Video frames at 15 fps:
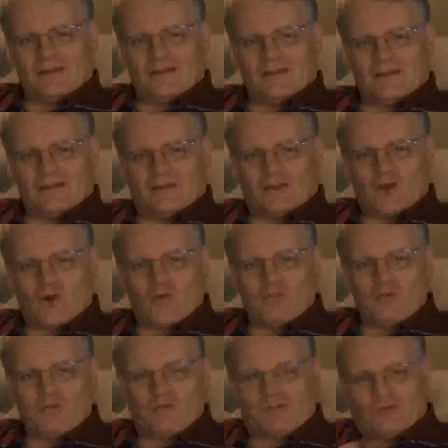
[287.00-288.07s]
The coal
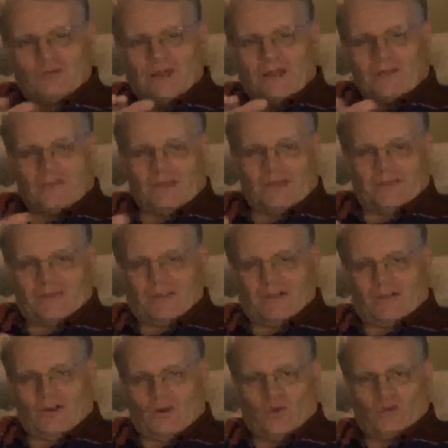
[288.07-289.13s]
moved around down
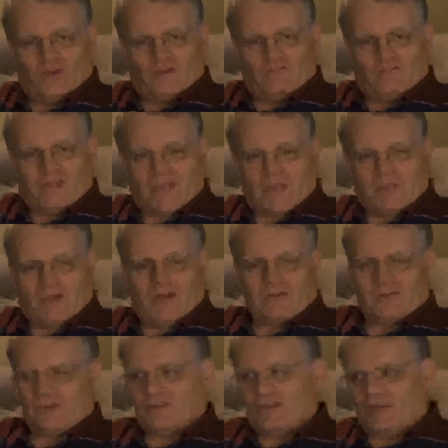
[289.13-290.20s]
there on conveyor
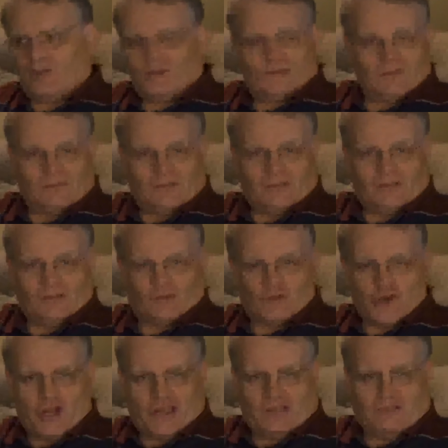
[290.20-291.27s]
belts and then on little
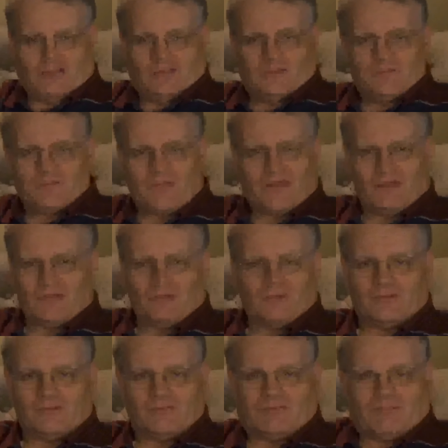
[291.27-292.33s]
trains, and it
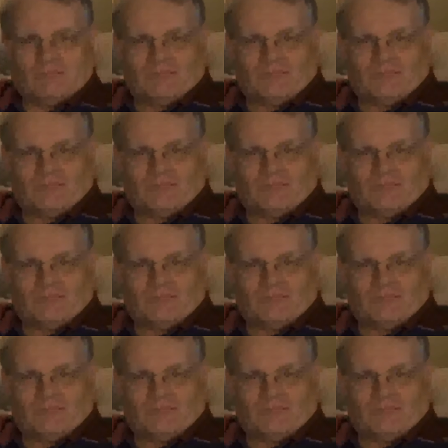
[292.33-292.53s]
was a